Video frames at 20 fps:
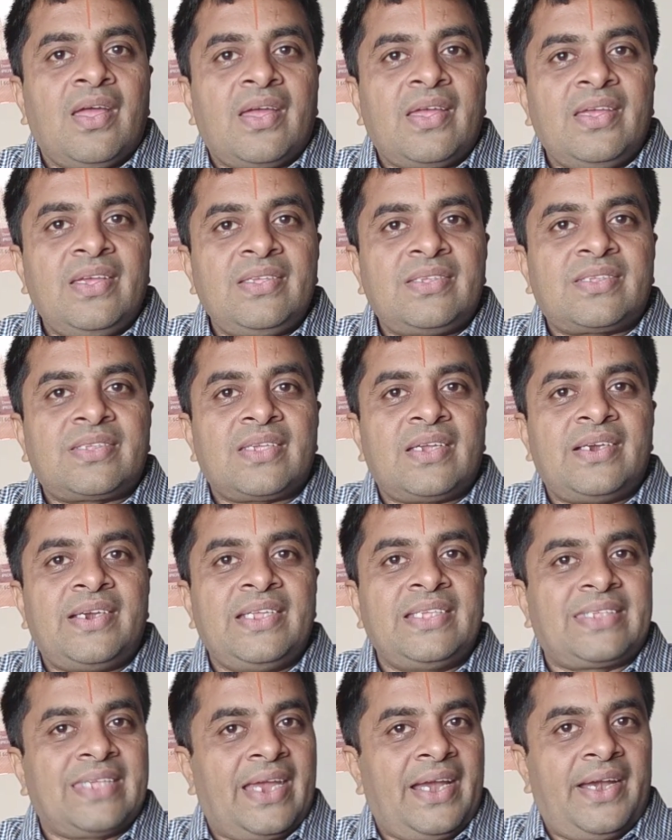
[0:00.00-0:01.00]
is
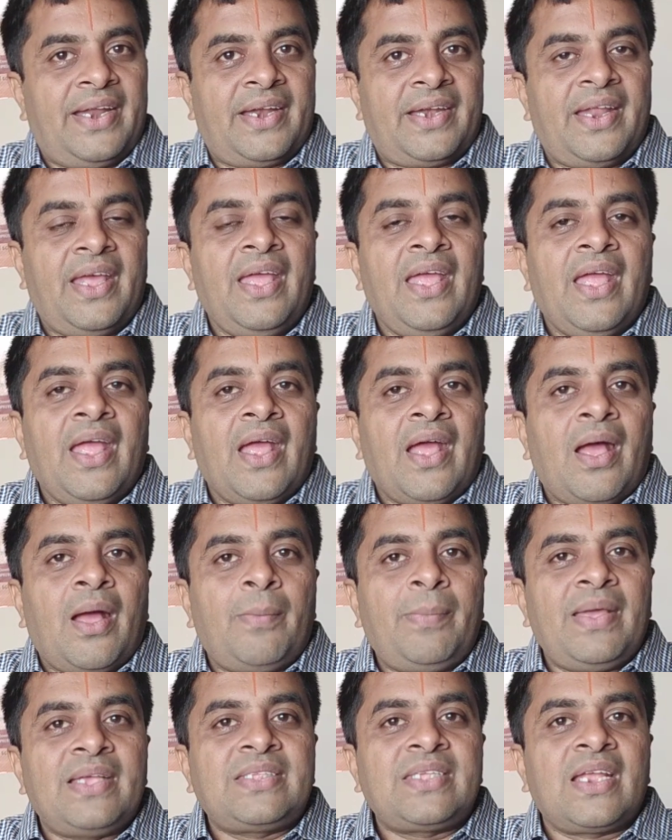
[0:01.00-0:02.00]
decided.
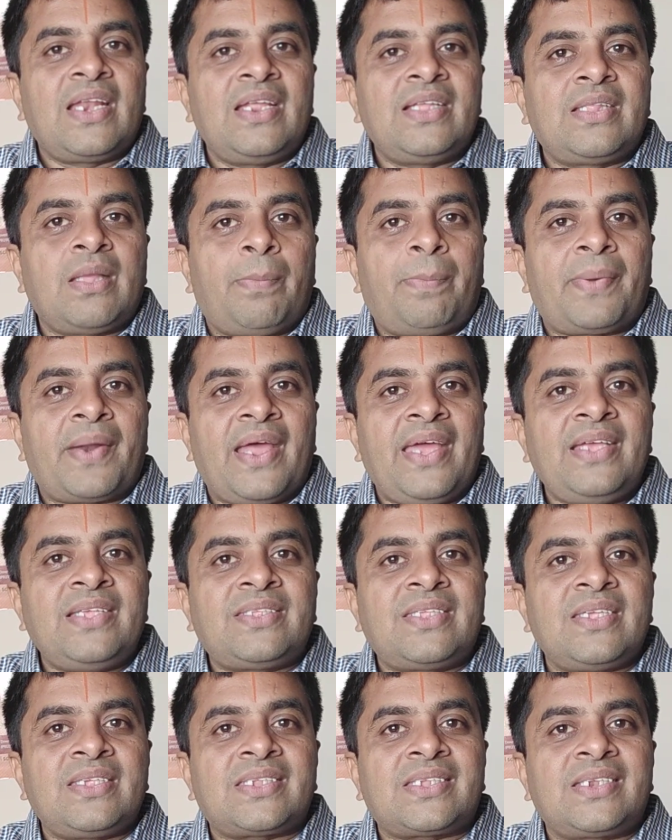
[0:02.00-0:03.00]
Basically, the
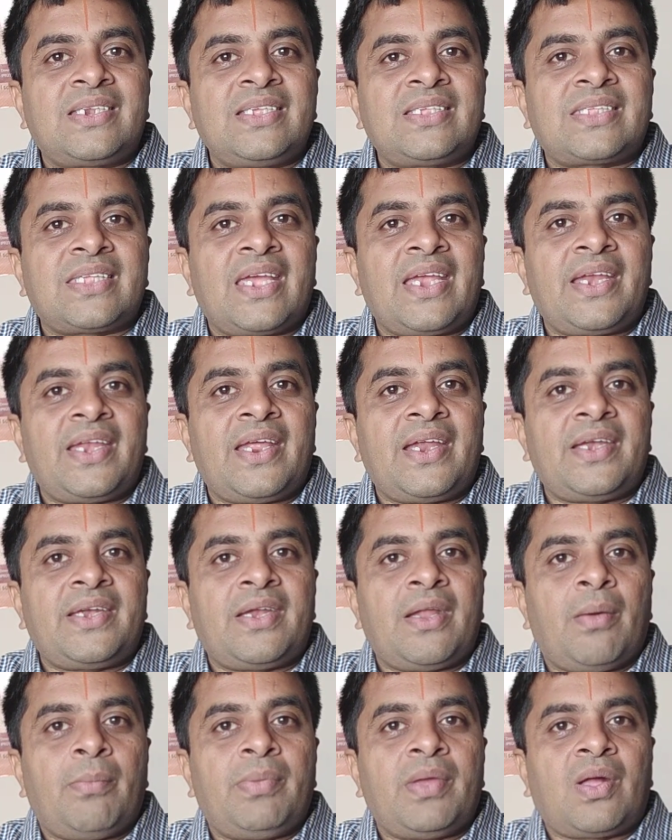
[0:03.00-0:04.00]
price is
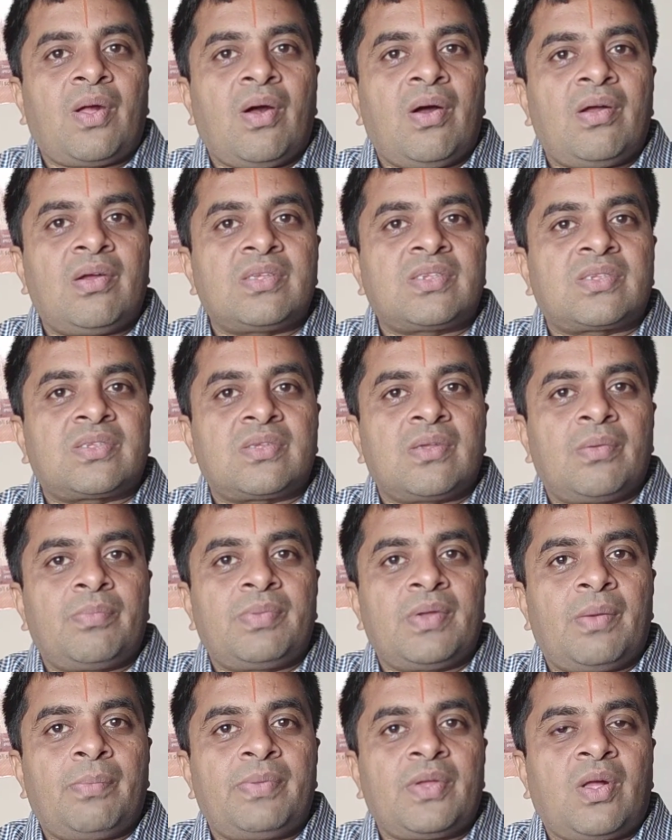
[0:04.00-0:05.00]
decided because
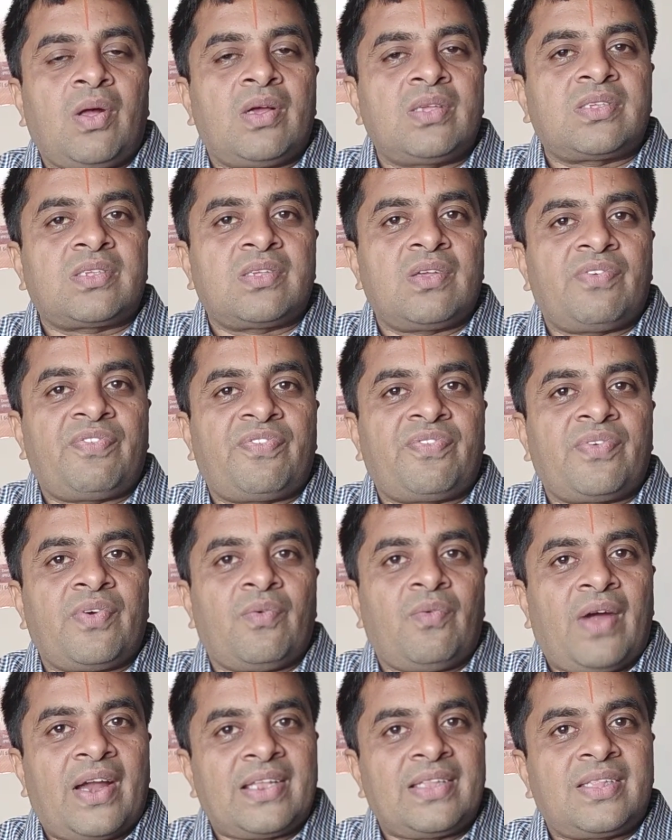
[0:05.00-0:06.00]
of
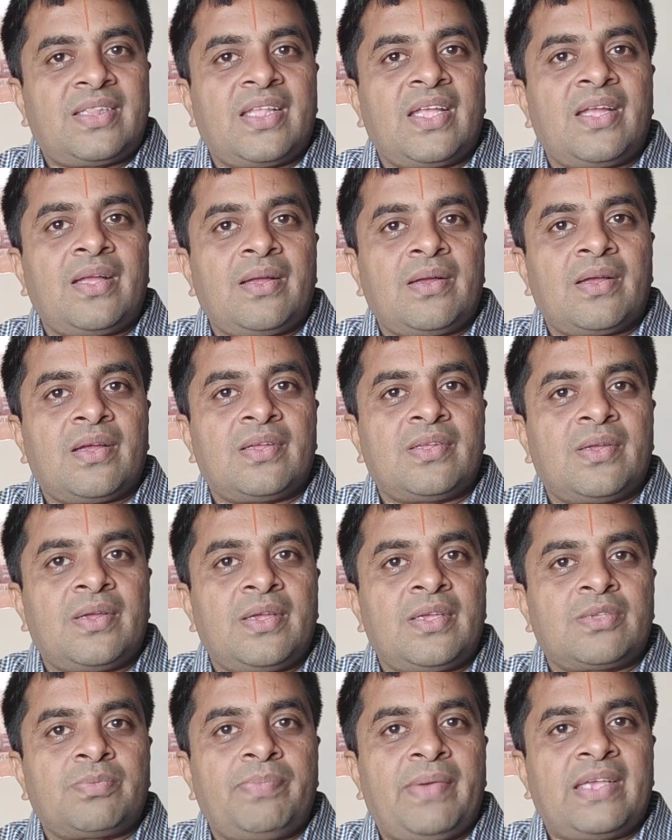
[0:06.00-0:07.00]
one thing
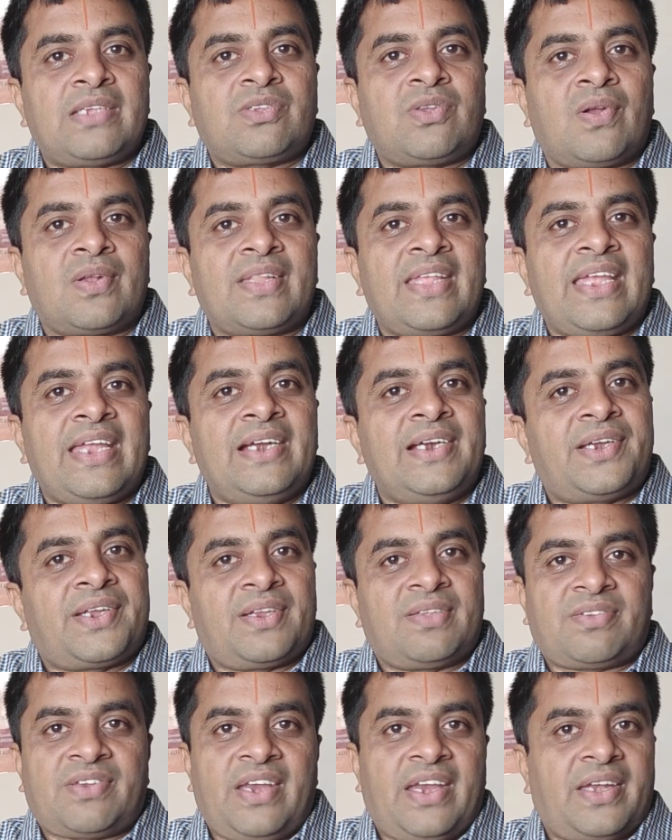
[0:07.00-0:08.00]
is based on the
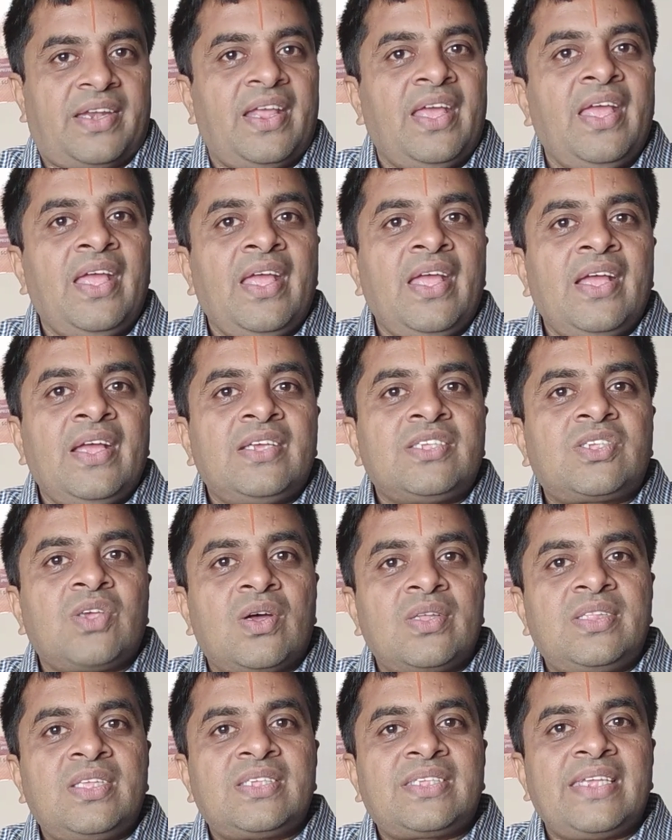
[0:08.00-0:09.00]
interest rate.
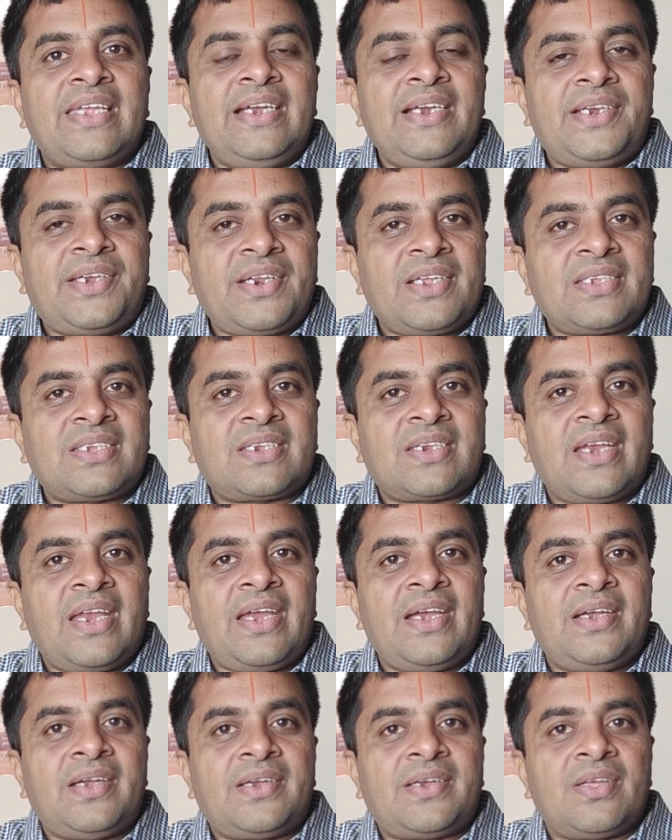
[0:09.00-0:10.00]
So this interest
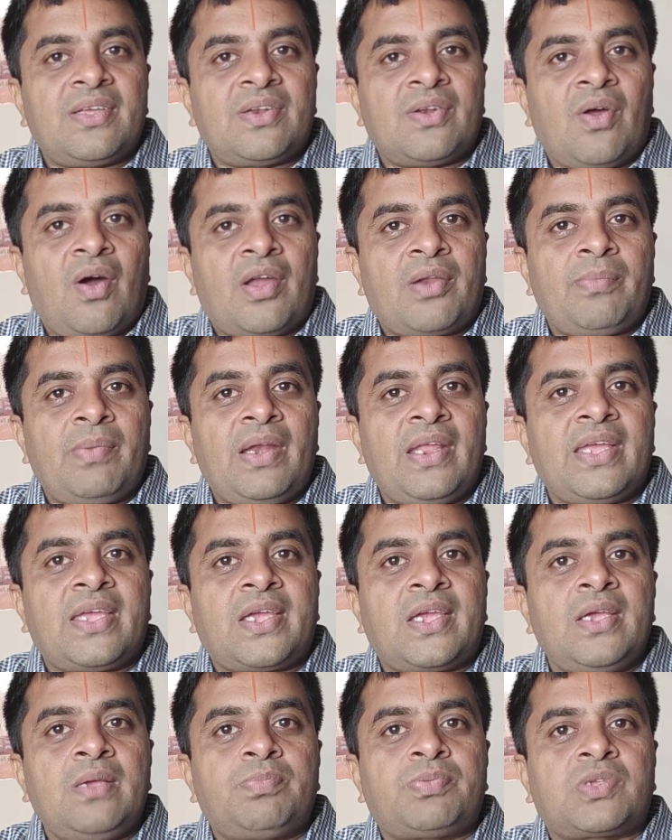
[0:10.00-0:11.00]
rate normally
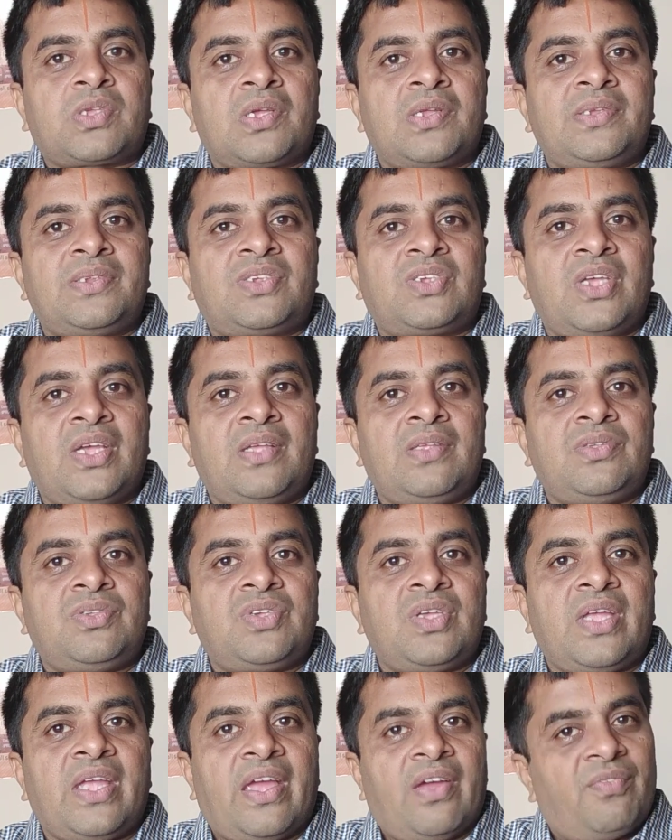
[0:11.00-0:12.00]
keeps on
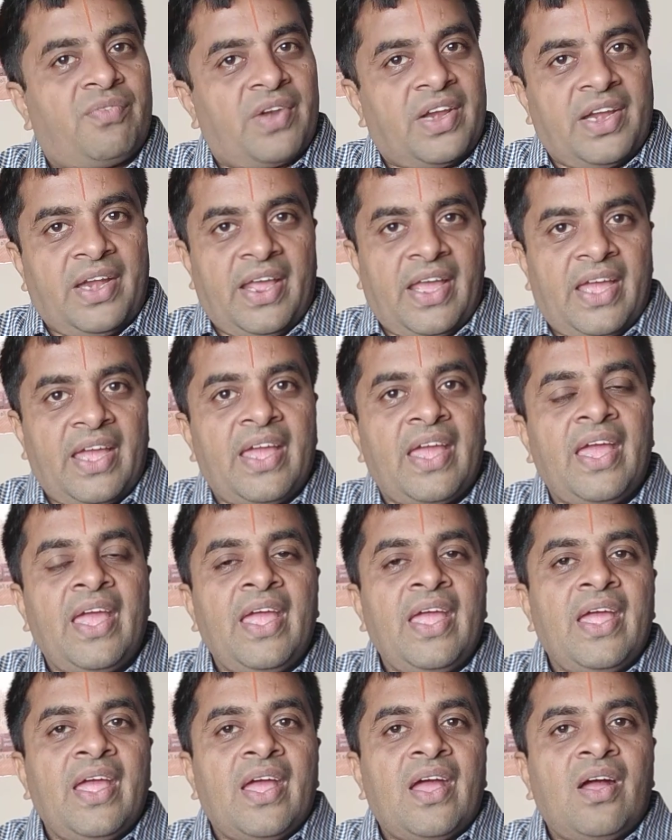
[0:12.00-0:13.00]
changing every day.
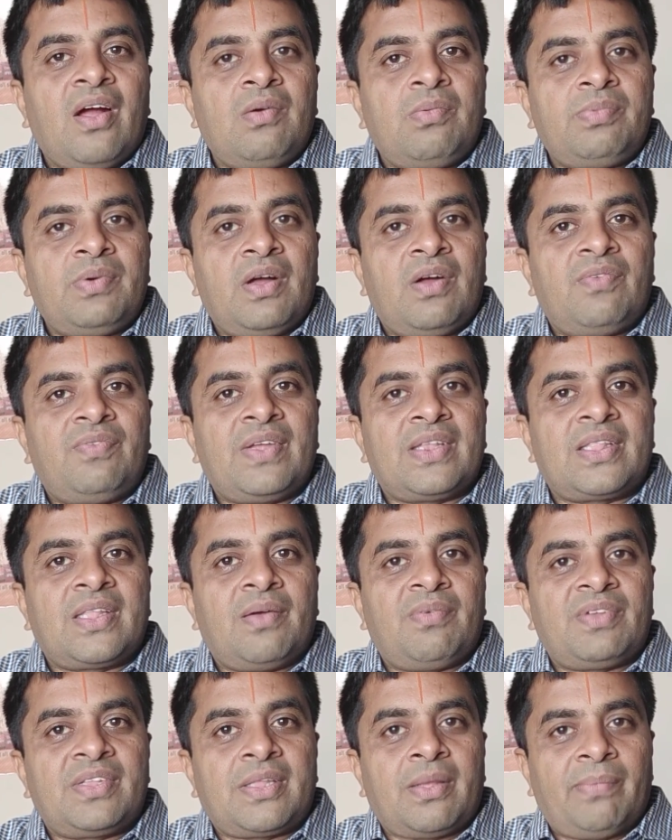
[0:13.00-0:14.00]
When
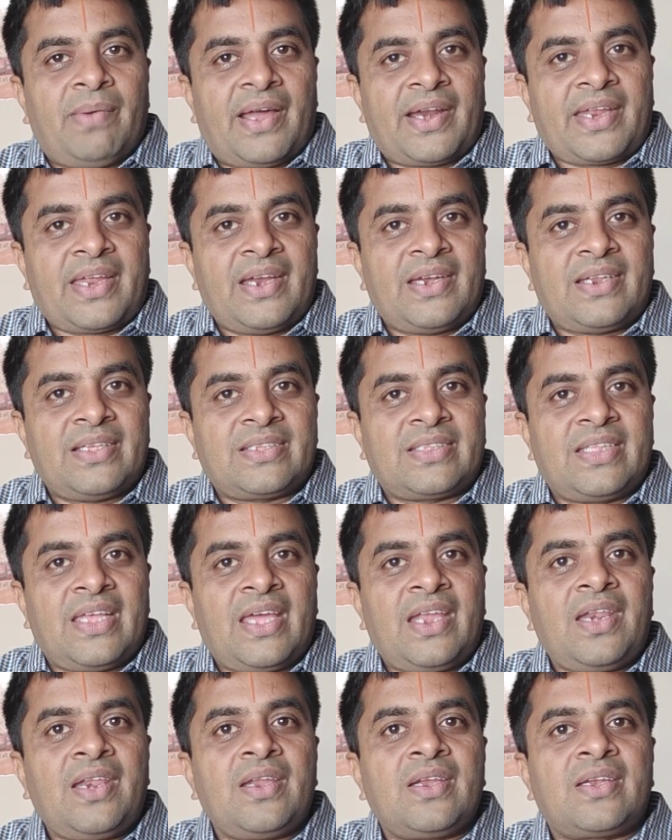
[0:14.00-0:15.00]
the market is
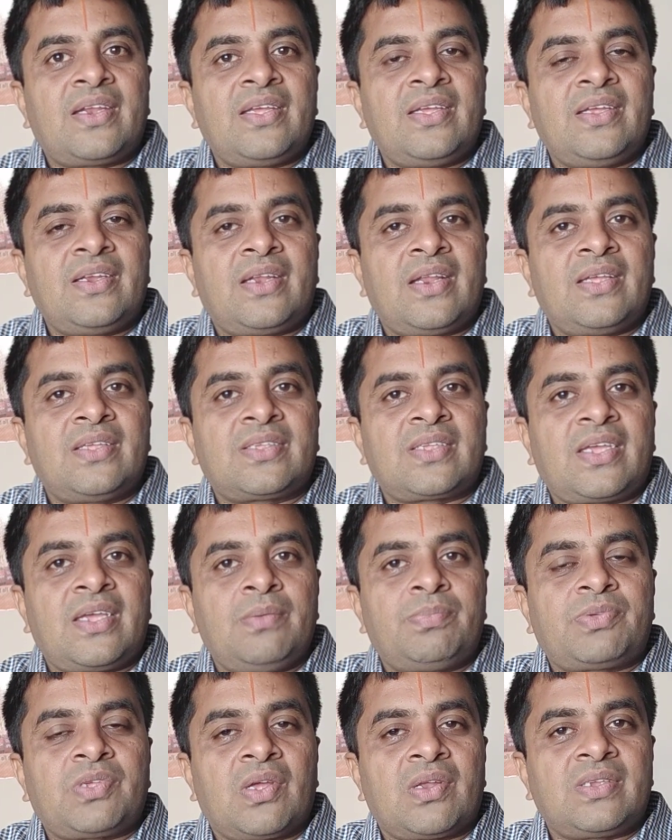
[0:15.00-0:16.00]
there, it
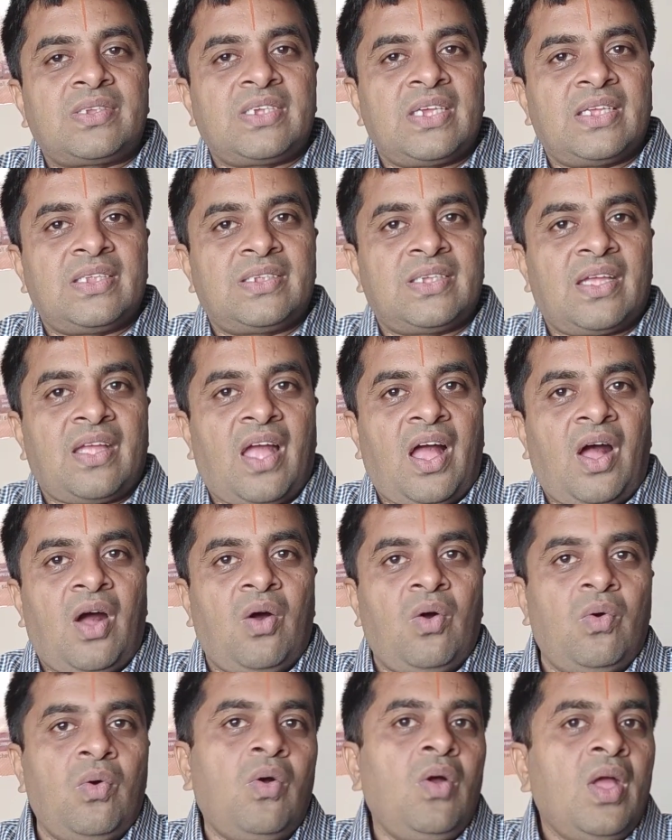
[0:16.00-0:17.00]
keeps on changing.
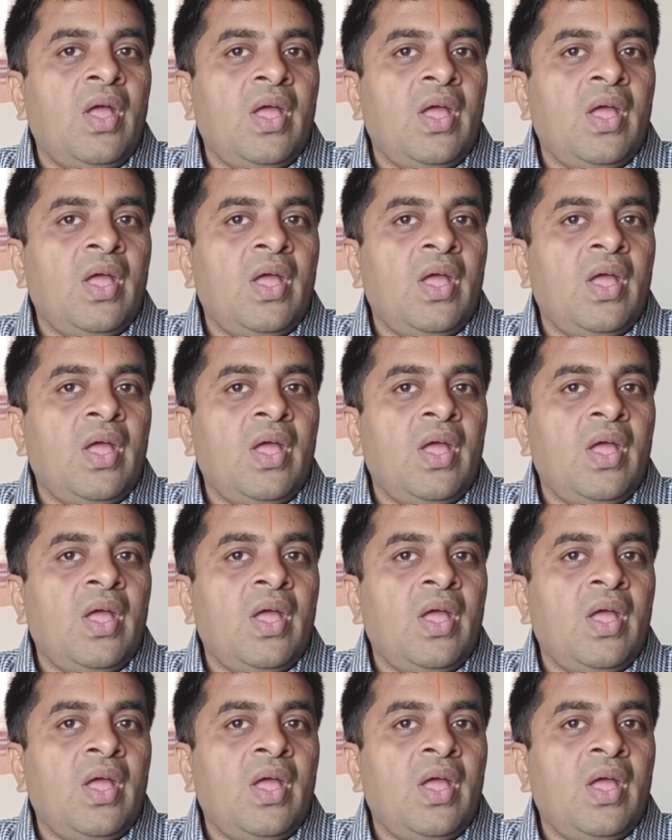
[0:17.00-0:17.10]
How